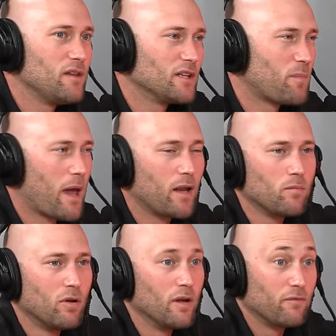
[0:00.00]
the expanding
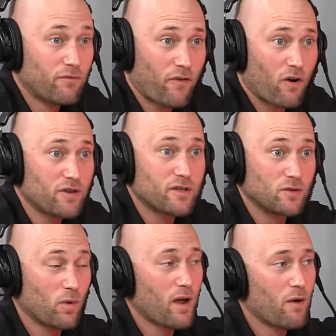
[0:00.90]
bullet first
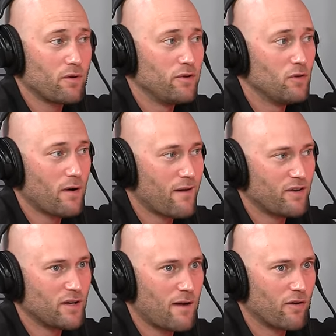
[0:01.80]
is what I would
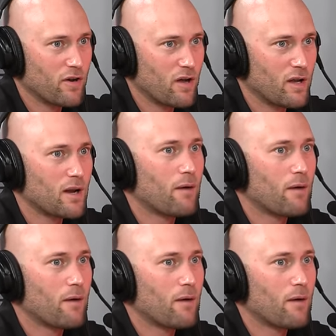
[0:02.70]
having mm-hmm. never done it.